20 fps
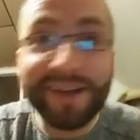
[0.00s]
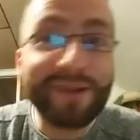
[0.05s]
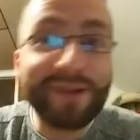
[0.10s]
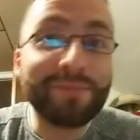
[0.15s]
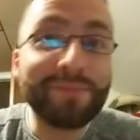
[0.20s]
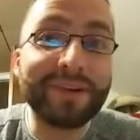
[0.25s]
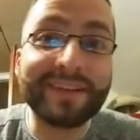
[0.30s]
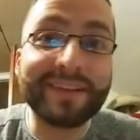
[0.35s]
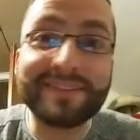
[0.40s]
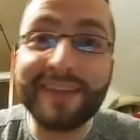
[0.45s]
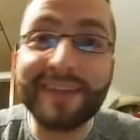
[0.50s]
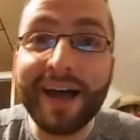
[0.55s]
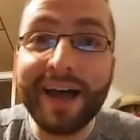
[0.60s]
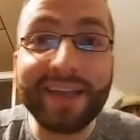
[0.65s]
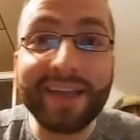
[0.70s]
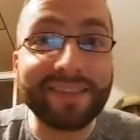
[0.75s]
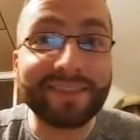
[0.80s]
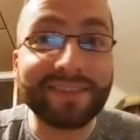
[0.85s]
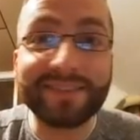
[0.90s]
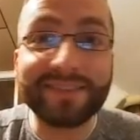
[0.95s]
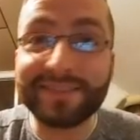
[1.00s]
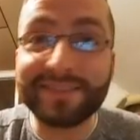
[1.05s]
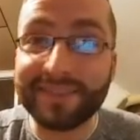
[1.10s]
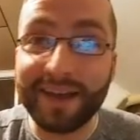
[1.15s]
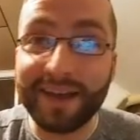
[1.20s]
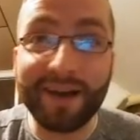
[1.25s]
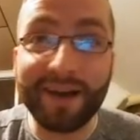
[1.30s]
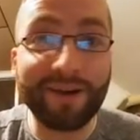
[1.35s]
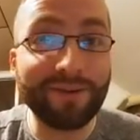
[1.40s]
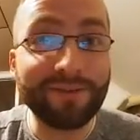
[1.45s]
it's done,
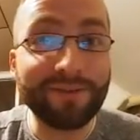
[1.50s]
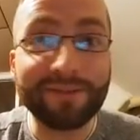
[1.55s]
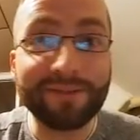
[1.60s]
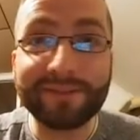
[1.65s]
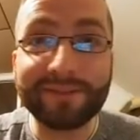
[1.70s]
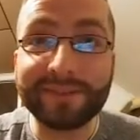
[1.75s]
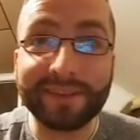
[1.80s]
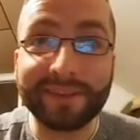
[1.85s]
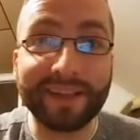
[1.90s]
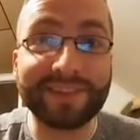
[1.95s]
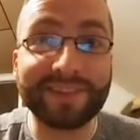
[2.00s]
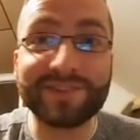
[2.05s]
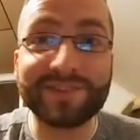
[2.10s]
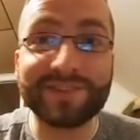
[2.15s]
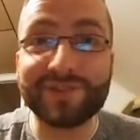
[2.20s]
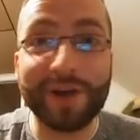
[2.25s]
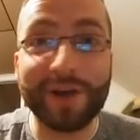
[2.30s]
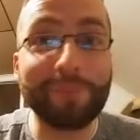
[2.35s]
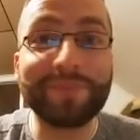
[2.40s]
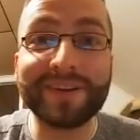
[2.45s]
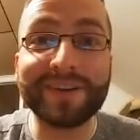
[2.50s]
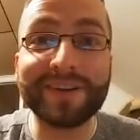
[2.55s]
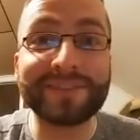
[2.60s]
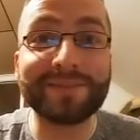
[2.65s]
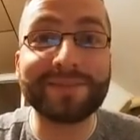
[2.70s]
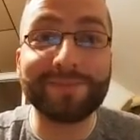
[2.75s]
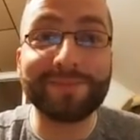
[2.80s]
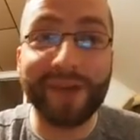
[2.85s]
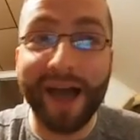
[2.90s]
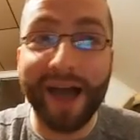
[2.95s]
so let's jump into
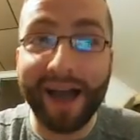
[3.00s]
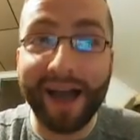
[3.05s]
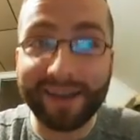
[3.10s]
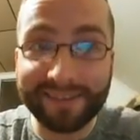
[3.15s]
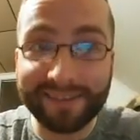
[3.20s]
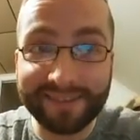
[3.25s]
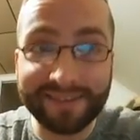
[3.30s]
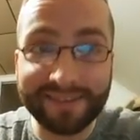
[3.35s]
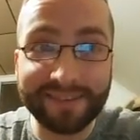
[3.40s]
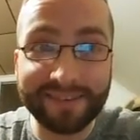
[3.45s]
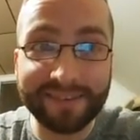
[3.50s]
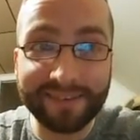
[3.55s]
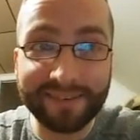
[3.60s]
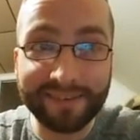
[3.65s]
some packs.